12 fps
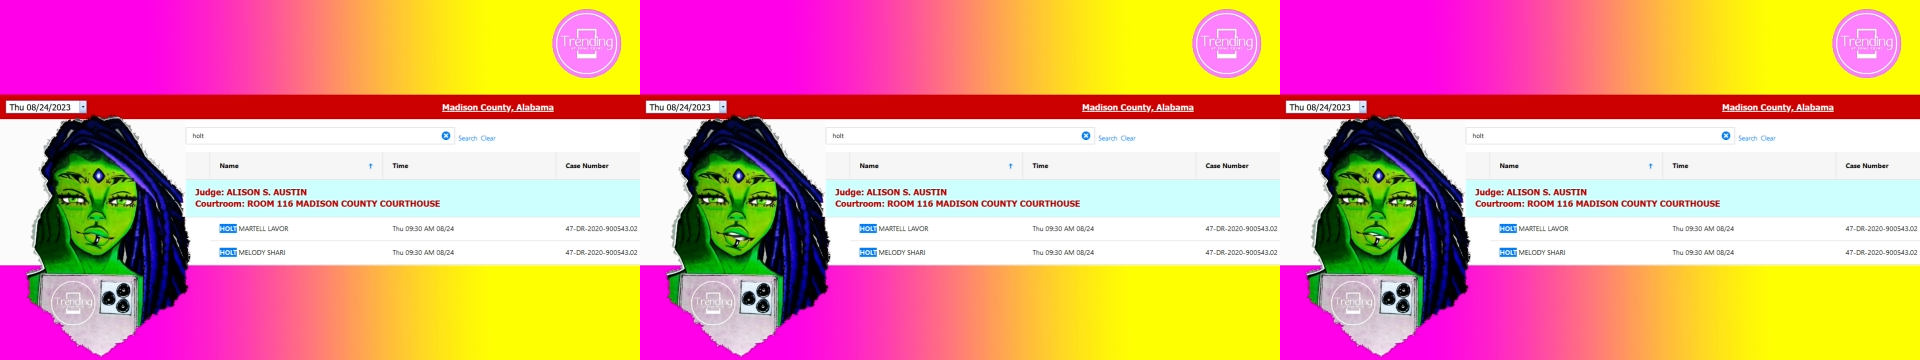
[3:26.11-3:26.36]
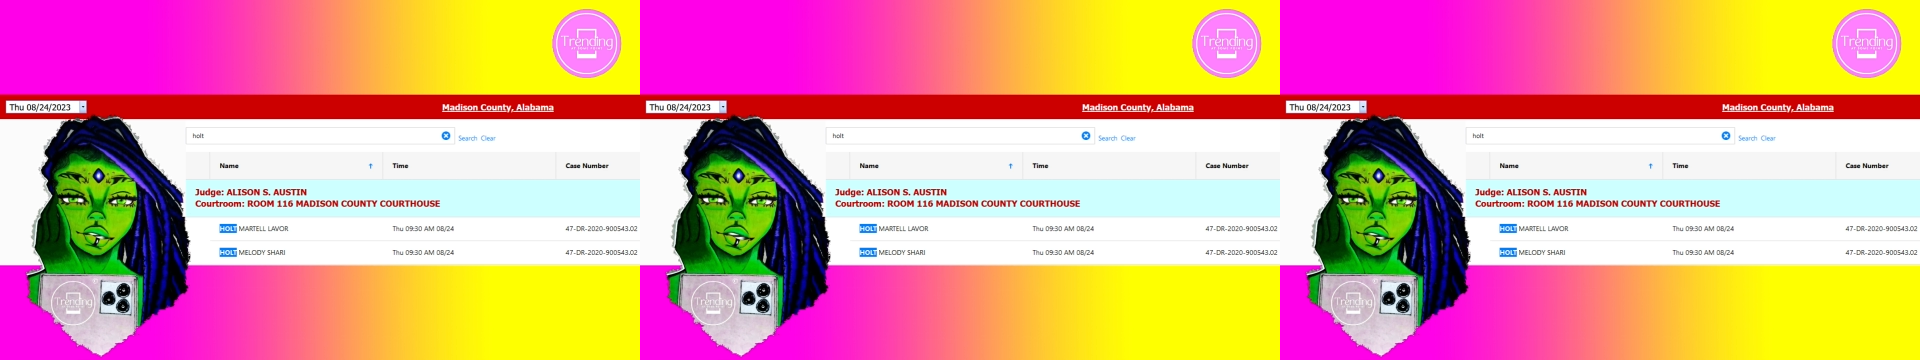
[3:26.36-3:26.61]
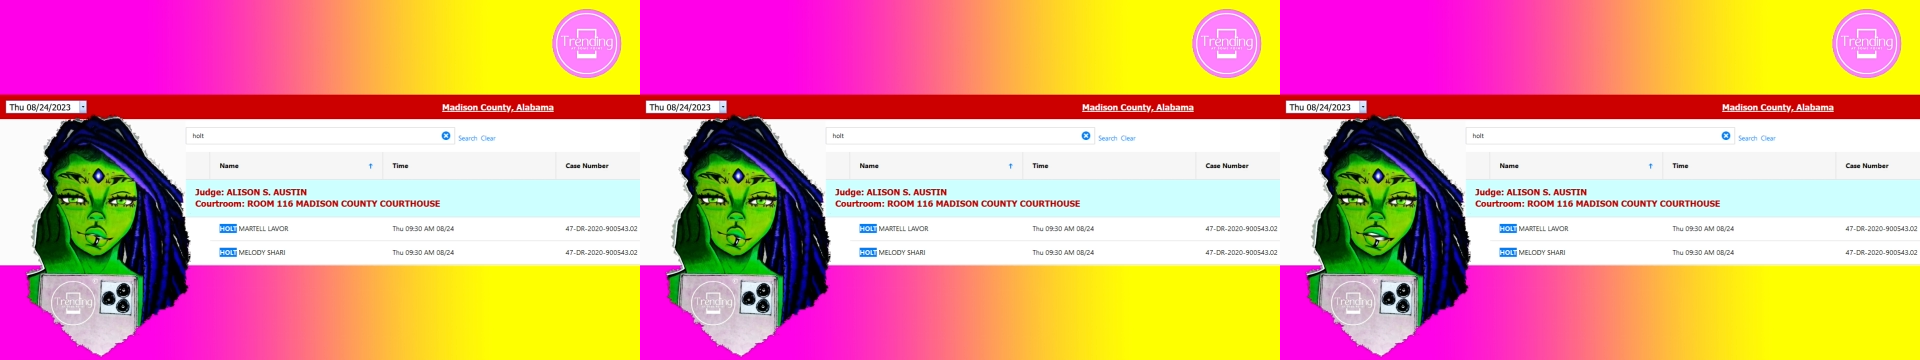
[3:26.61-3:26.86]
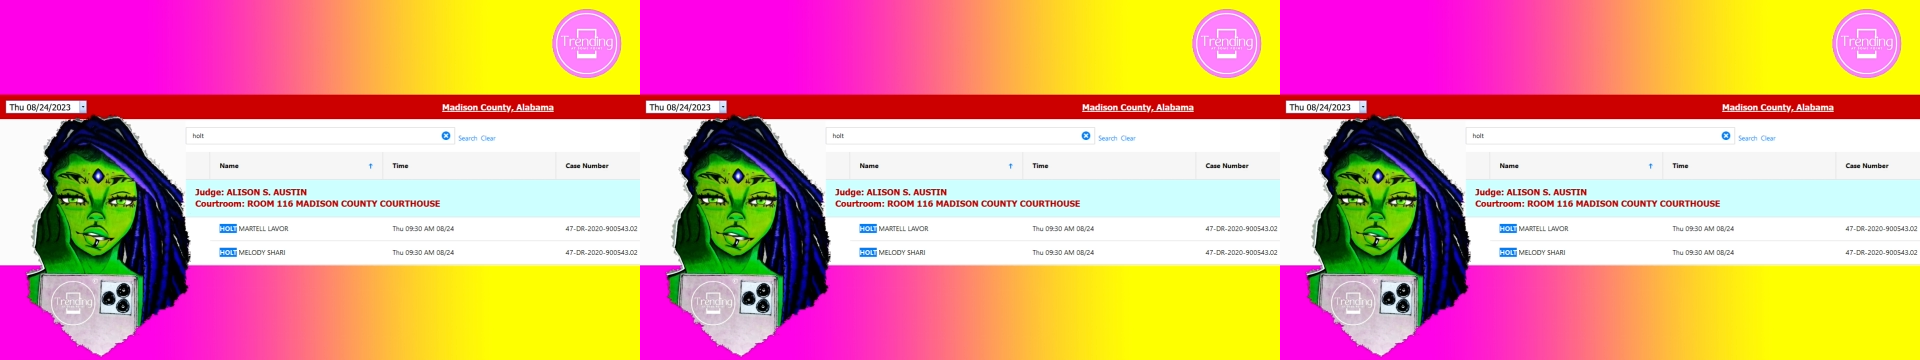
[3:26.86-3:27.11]
except
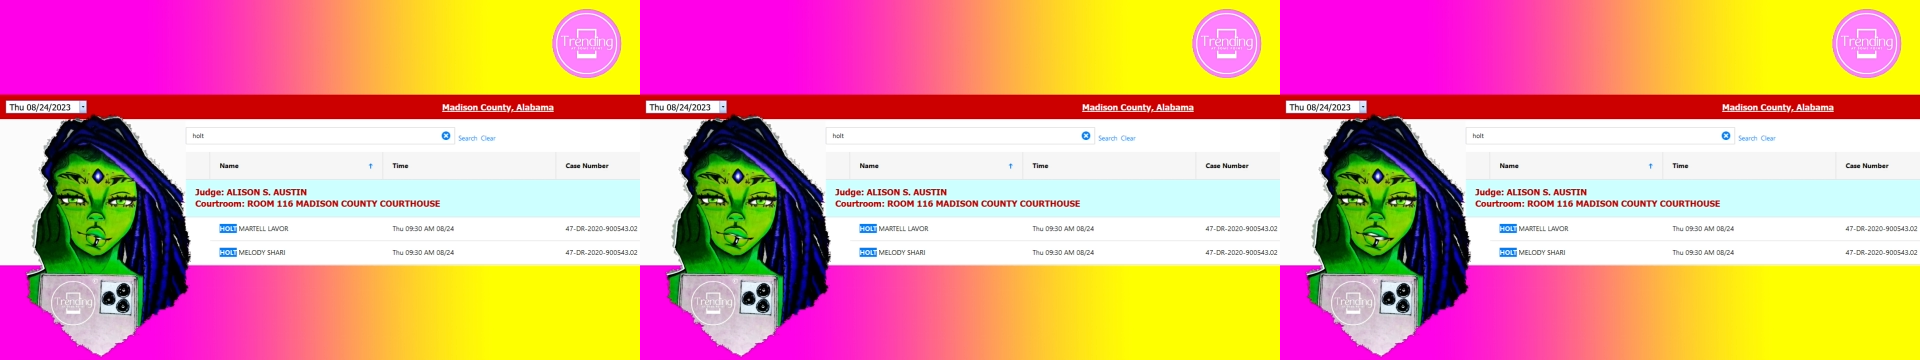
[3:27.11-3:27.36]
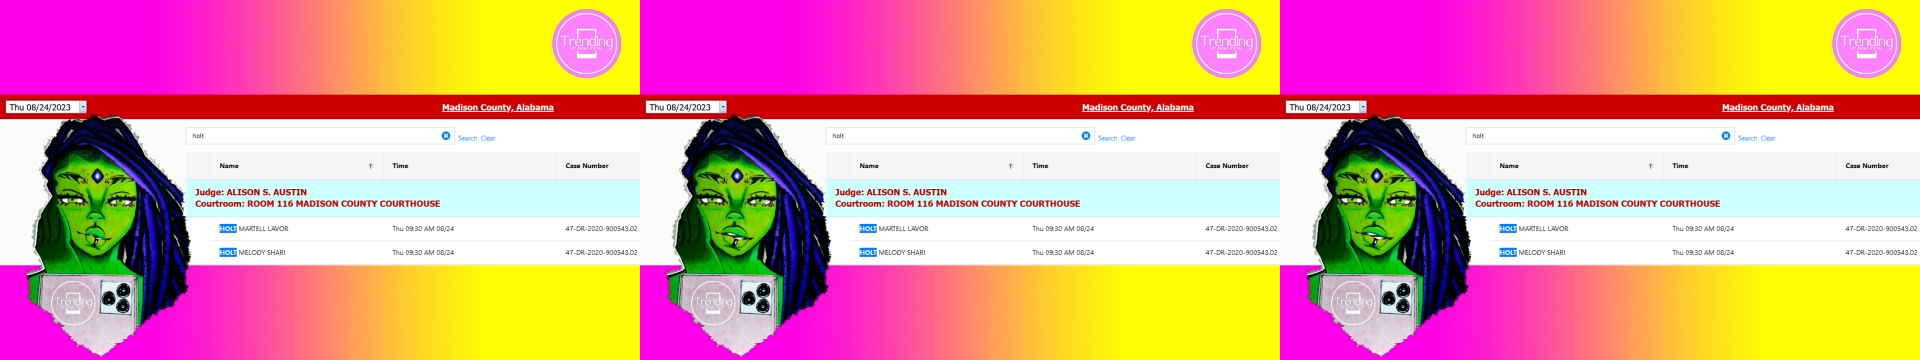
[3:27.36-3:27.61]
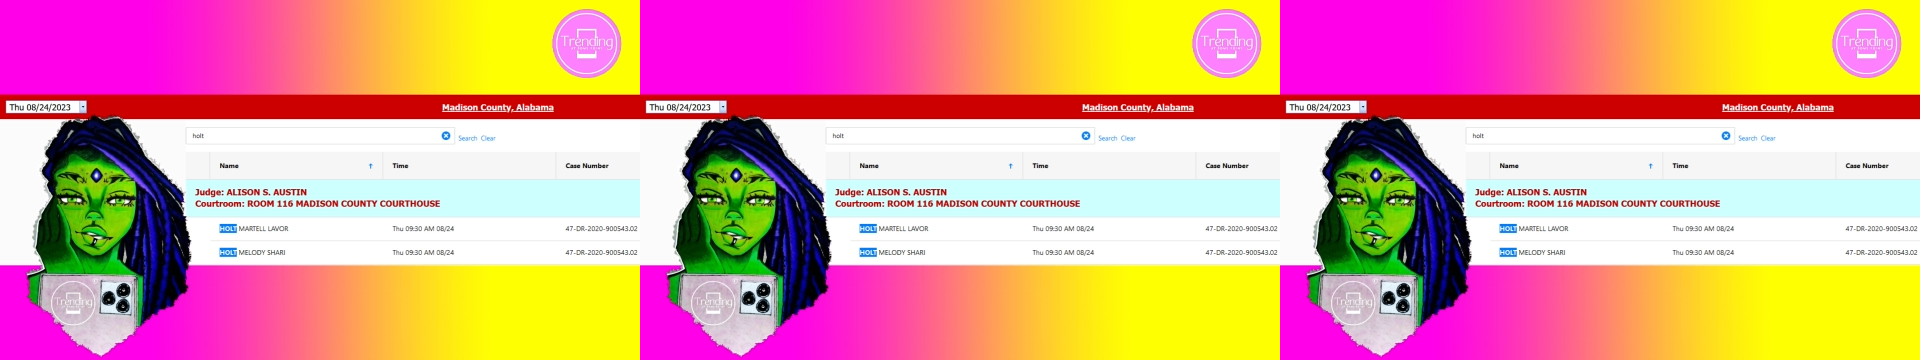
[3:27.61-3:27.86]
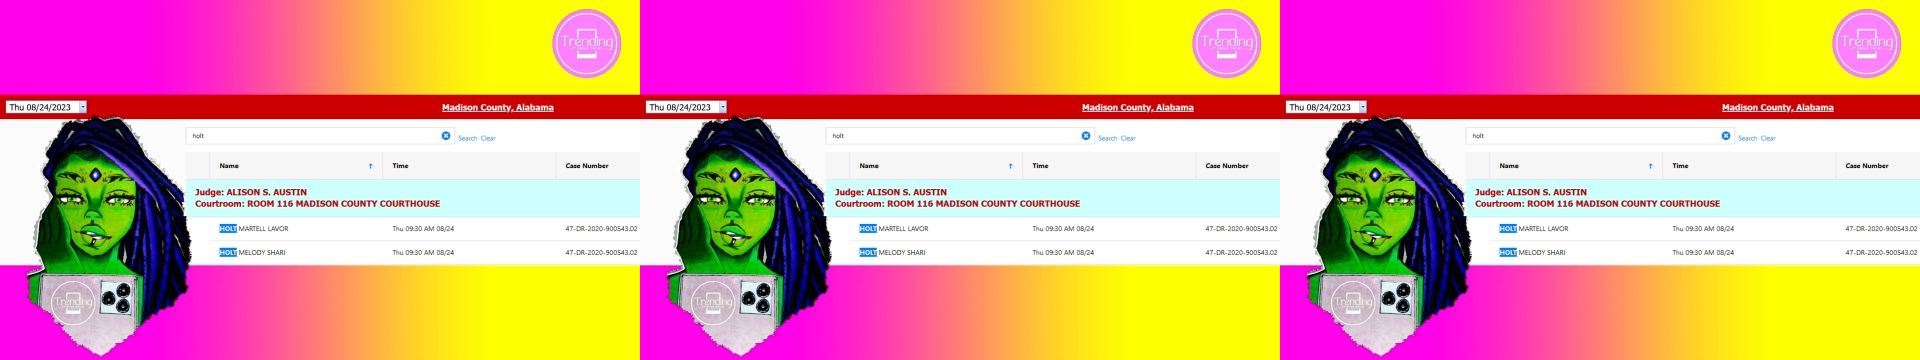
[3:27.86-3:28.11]
when I need to see his
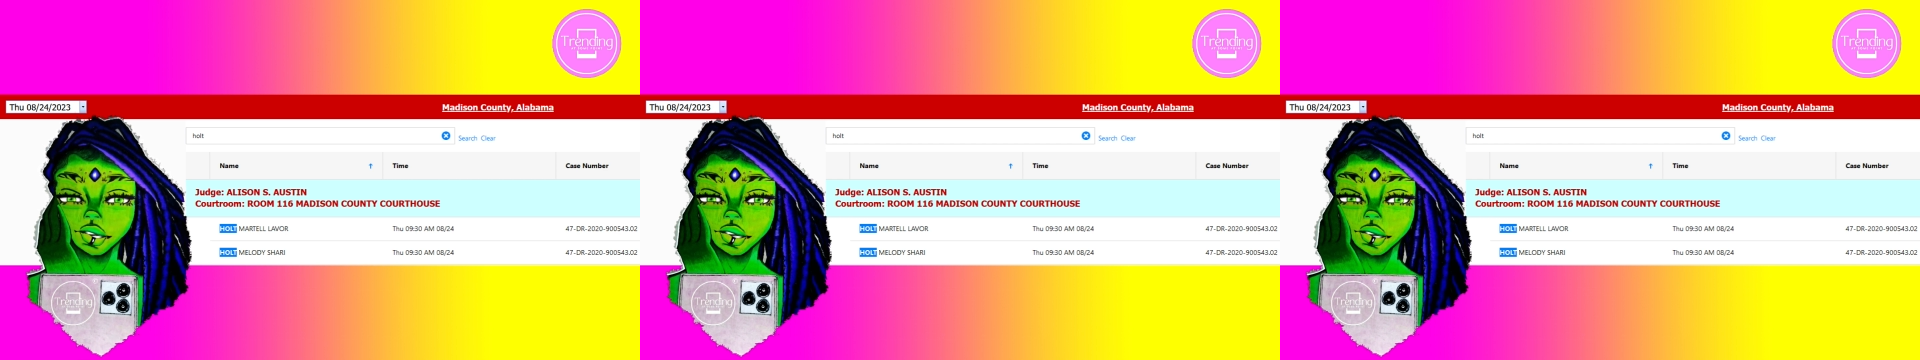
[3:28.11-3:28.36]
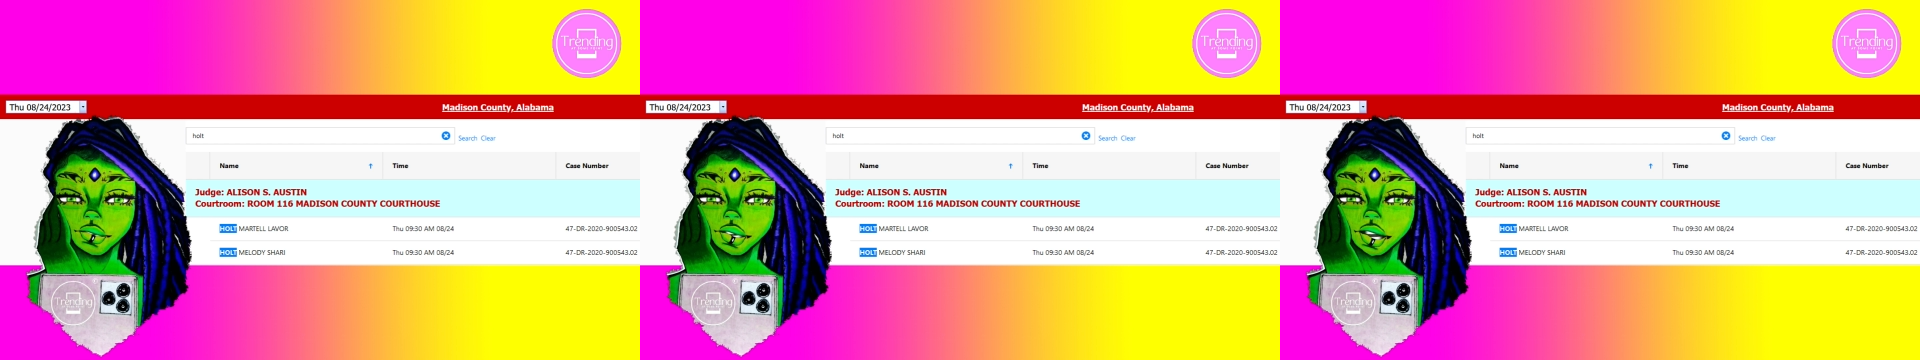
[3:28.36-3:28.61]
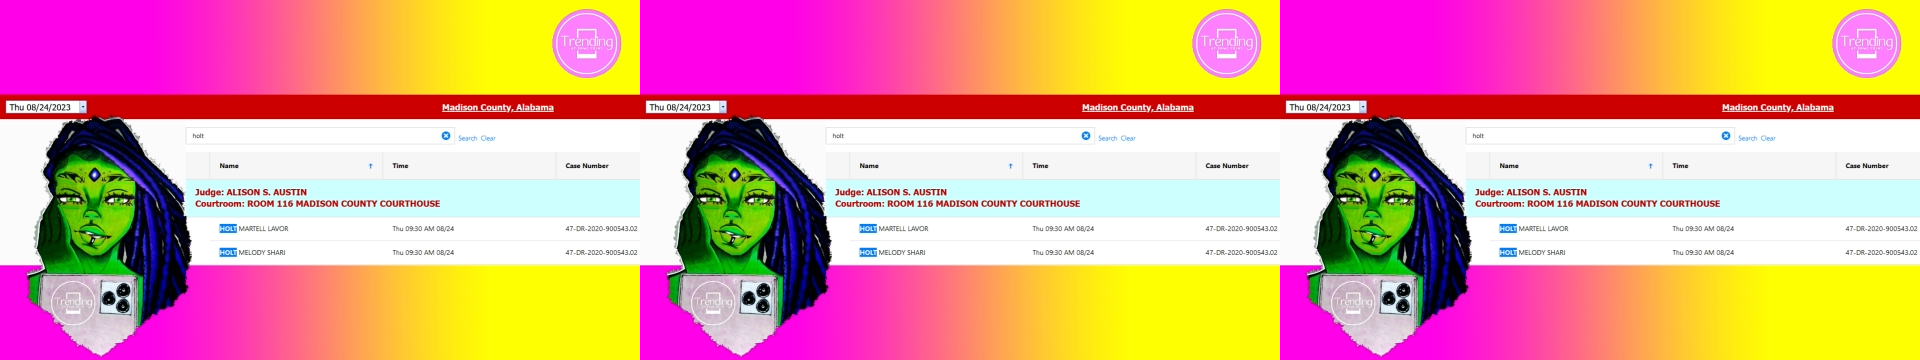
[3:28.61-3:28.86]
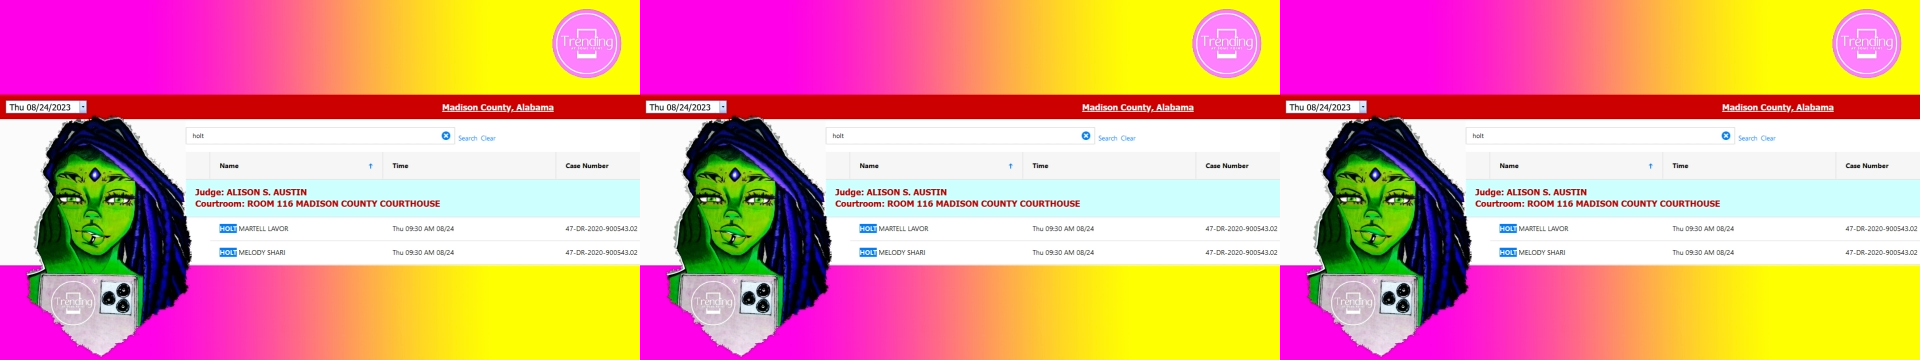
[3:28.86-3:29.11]
name as a
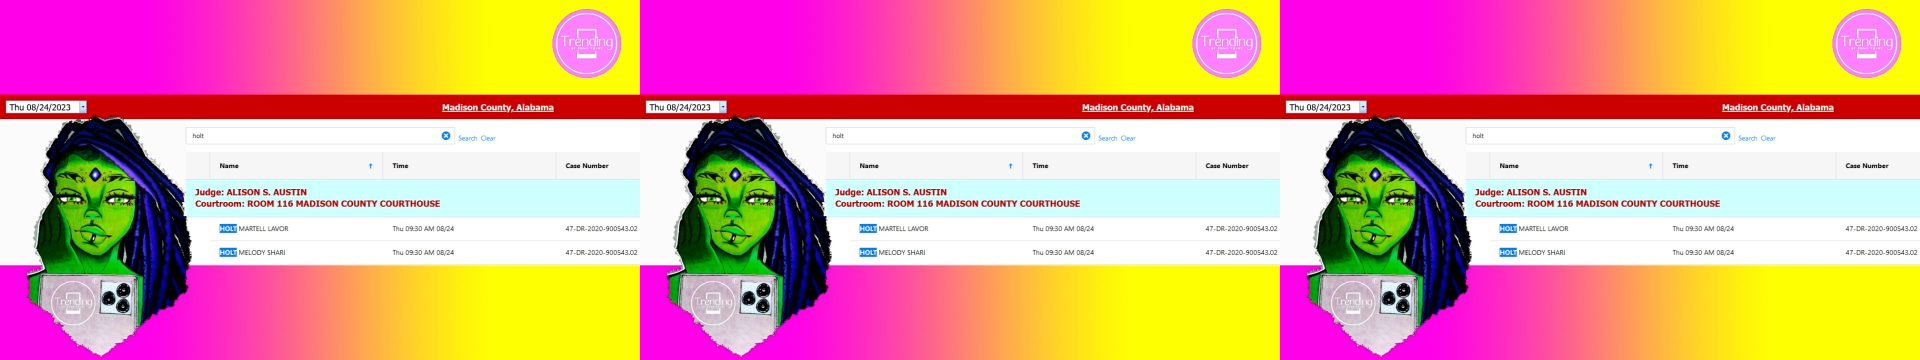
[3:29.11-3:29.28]
defendant